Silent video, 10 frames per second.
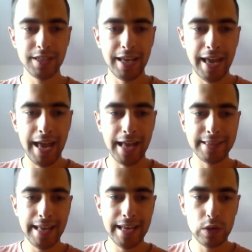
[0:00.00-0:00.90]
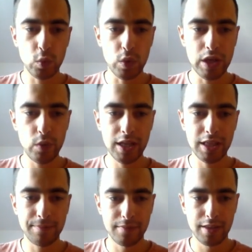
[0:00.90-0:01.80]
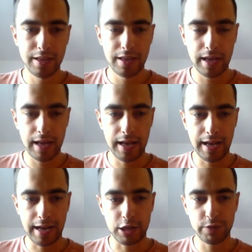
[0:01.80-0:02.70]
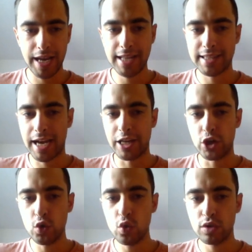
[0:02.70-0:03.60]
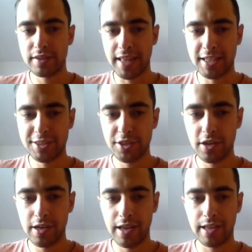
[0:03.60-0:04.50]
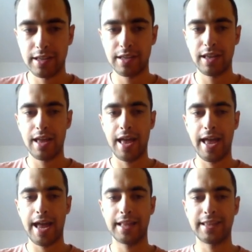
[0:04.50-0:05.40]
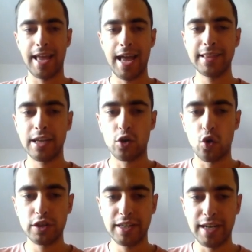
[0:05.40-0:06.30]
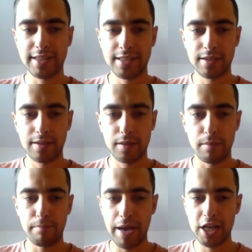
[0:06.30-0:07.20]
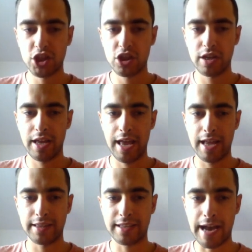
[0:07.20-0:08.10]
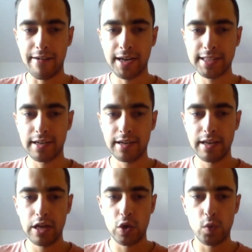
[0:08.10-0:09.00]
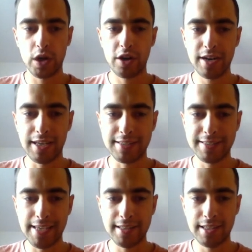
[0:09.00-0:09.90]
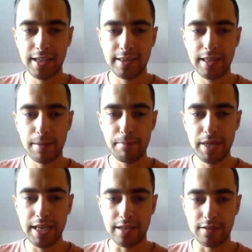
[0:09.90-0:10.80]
And then we will create a new tensor, and at the coordinates batch and character we're going to set the mean